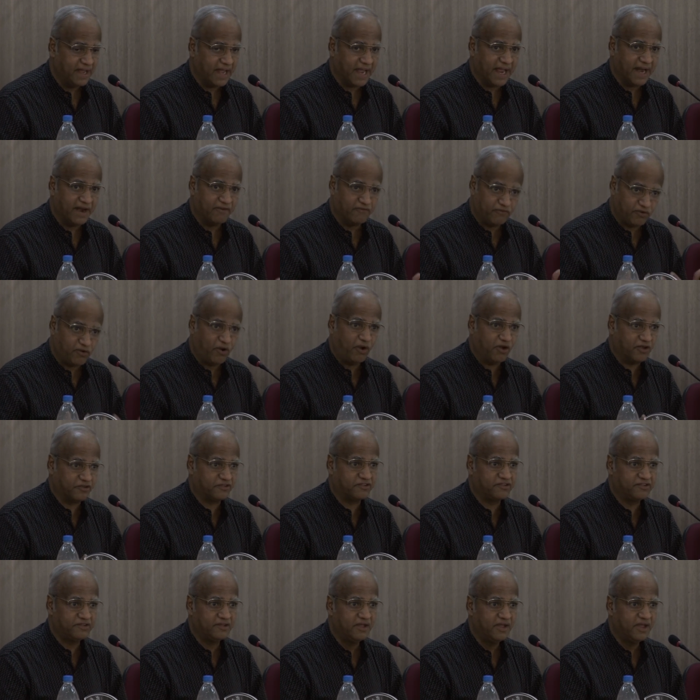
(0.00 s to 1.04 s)
And of
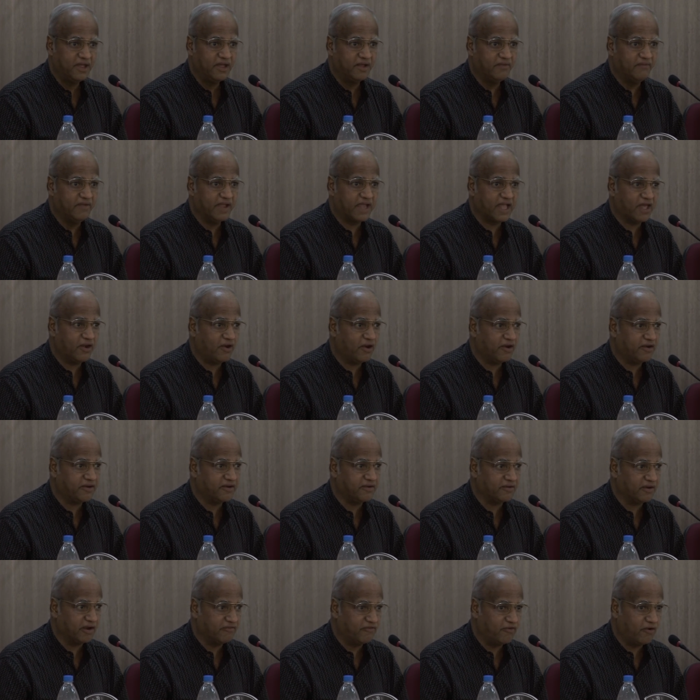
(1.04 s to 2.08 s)
course, we cannot
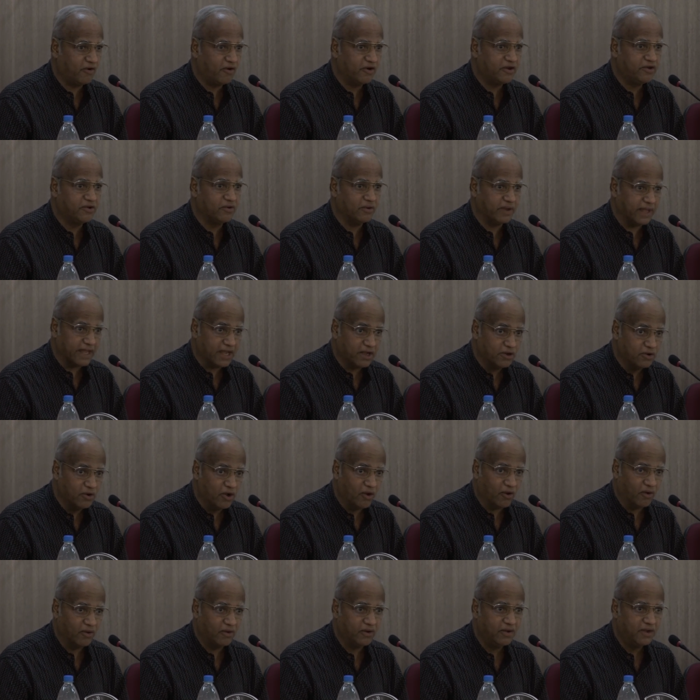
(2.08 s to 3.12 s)
afford to
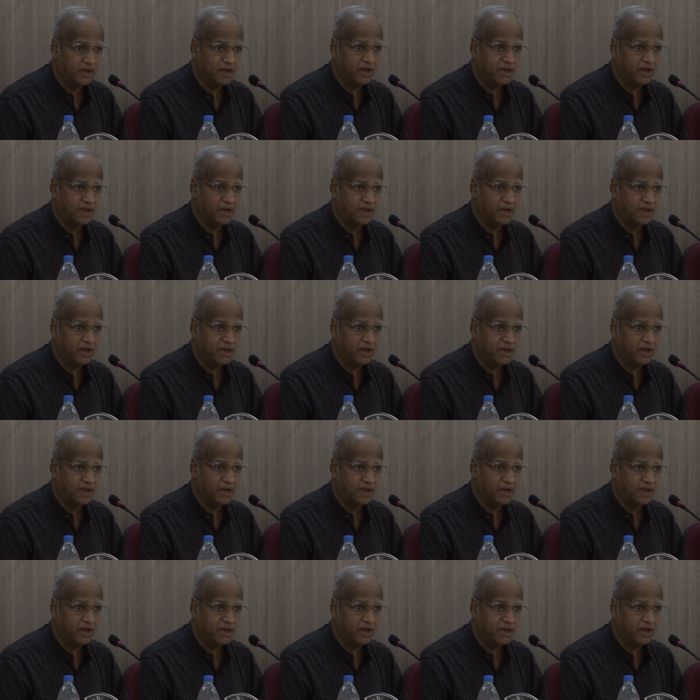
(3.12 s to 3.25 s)
ignore